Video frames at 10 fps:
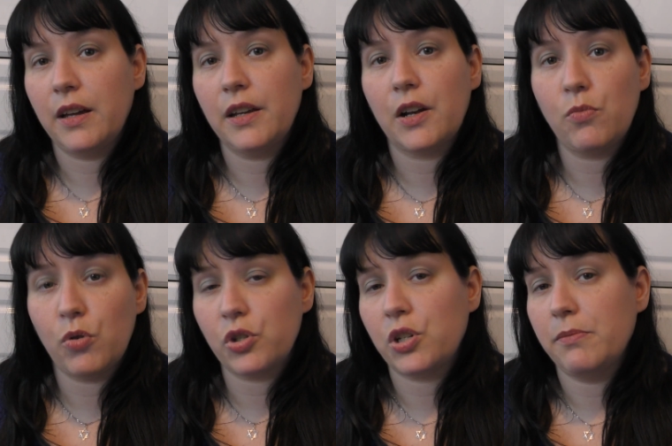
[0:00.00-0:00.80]
you know
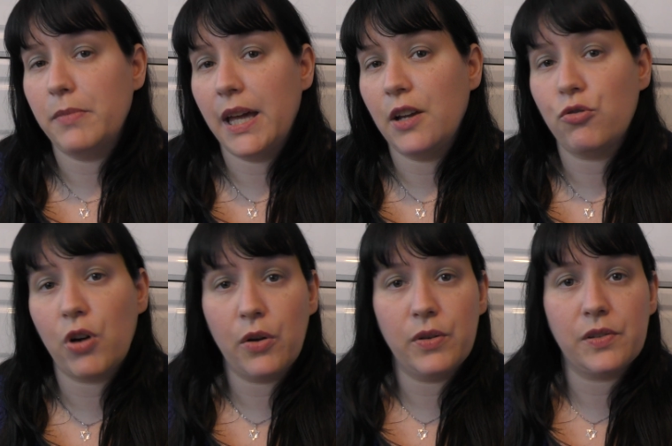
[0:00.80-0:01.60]
watching me
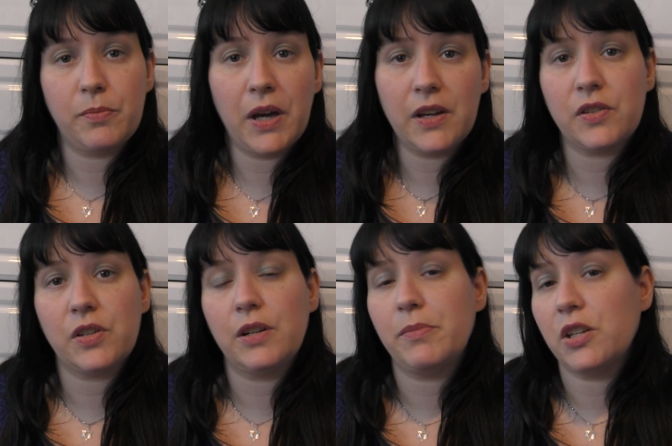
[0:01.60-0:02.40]
grow as a
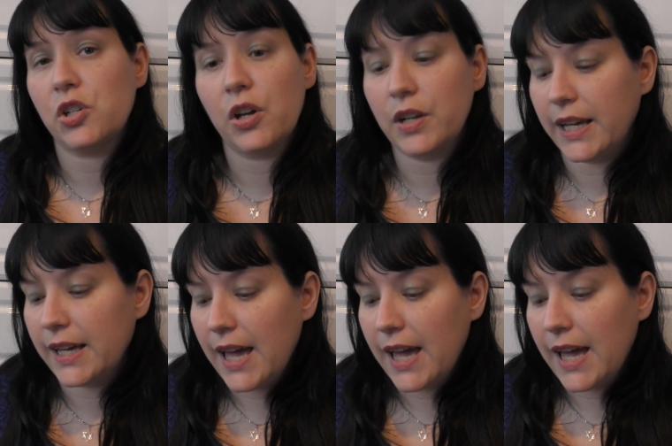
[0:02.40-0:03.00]
person and my journey